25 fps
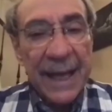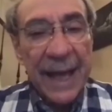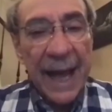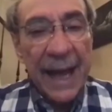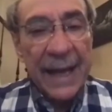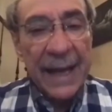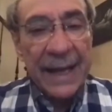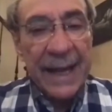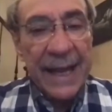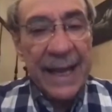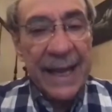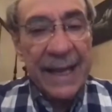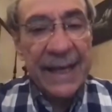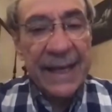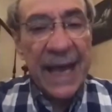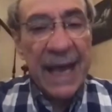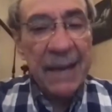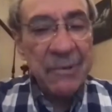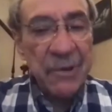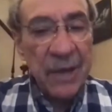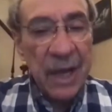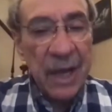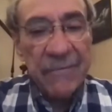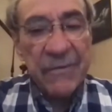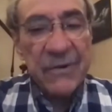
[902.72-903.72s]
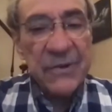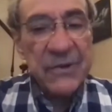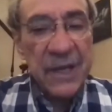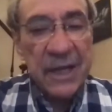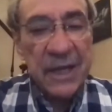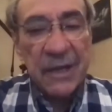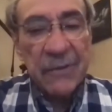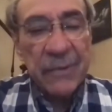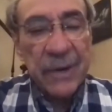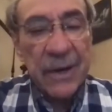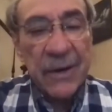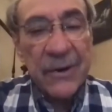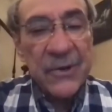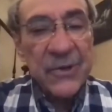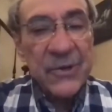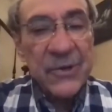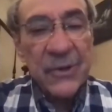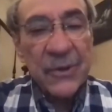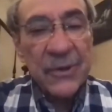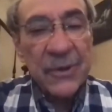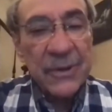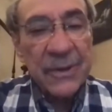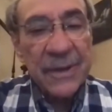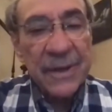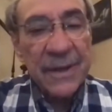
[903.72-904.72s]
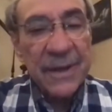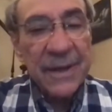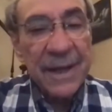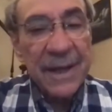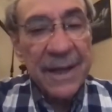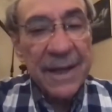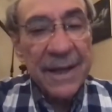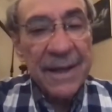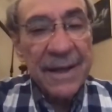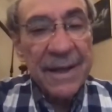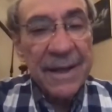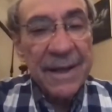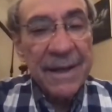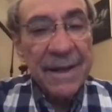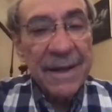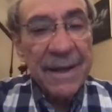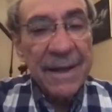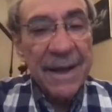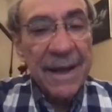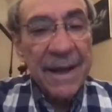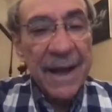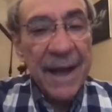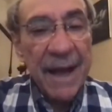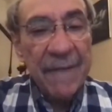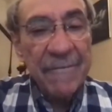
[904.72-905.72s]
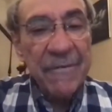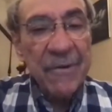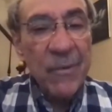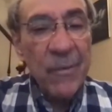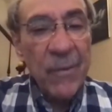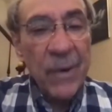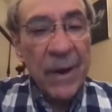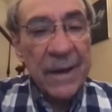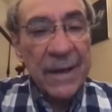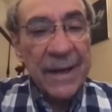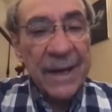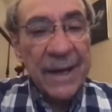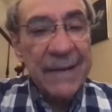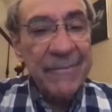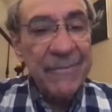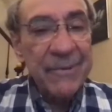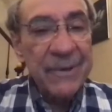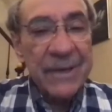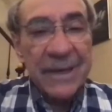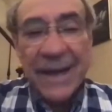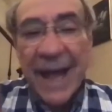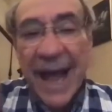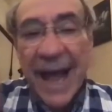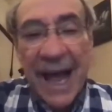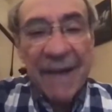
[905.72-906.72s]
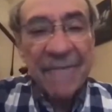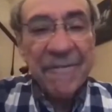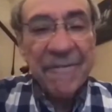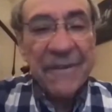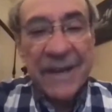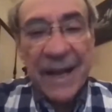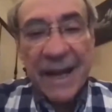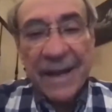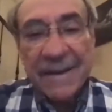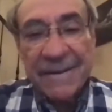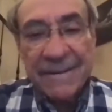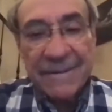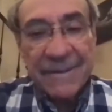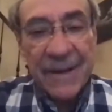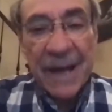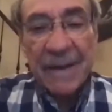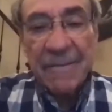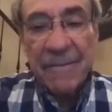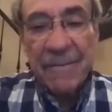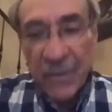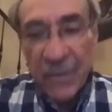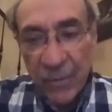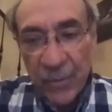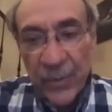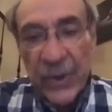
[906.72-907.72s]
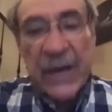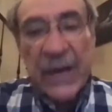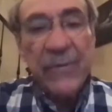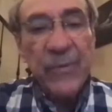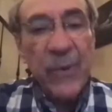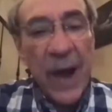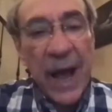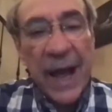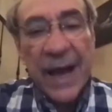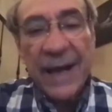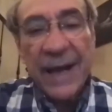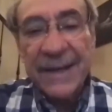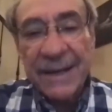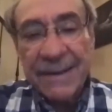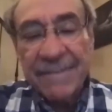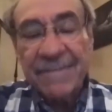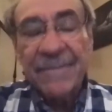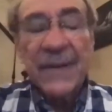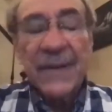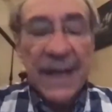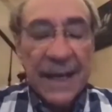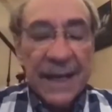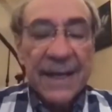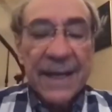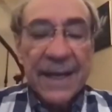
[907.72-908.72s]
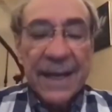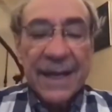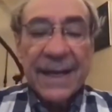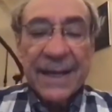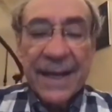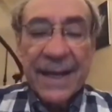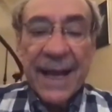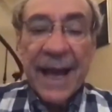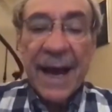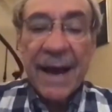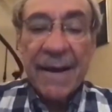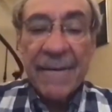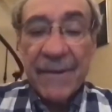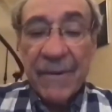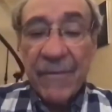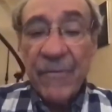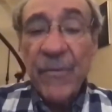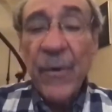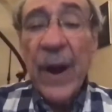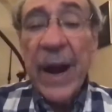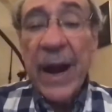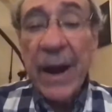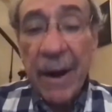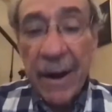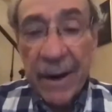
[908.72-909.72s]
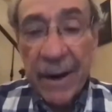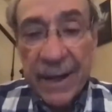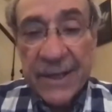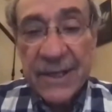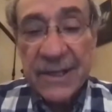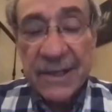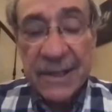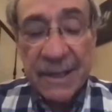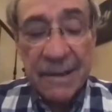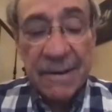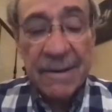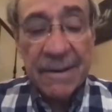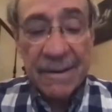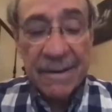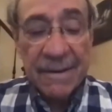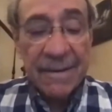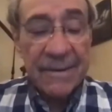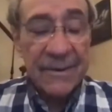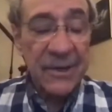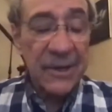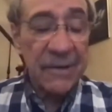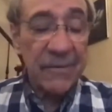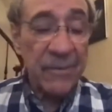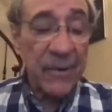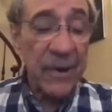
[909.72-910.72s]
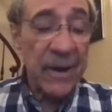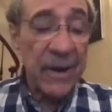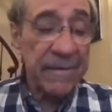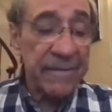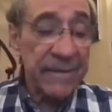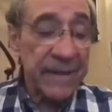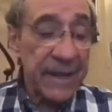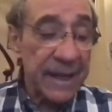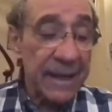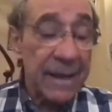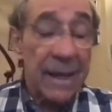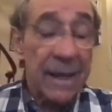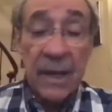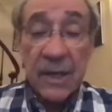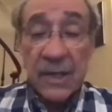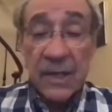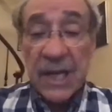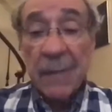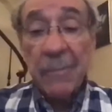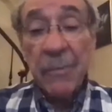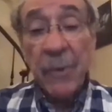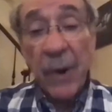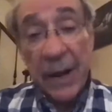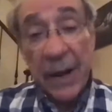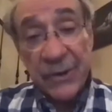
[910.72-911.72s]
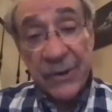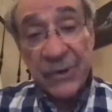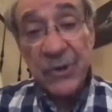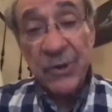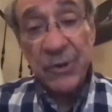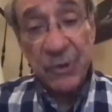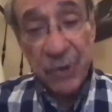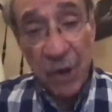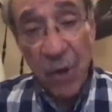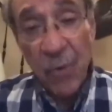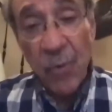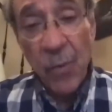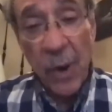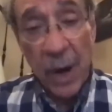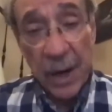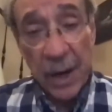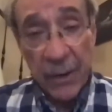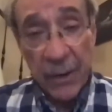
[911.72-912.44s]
and he came to every single rehearsal, everyone, and he would laugh and rewrite. And yeah, rare. It's a rare thing. Some writers you don't want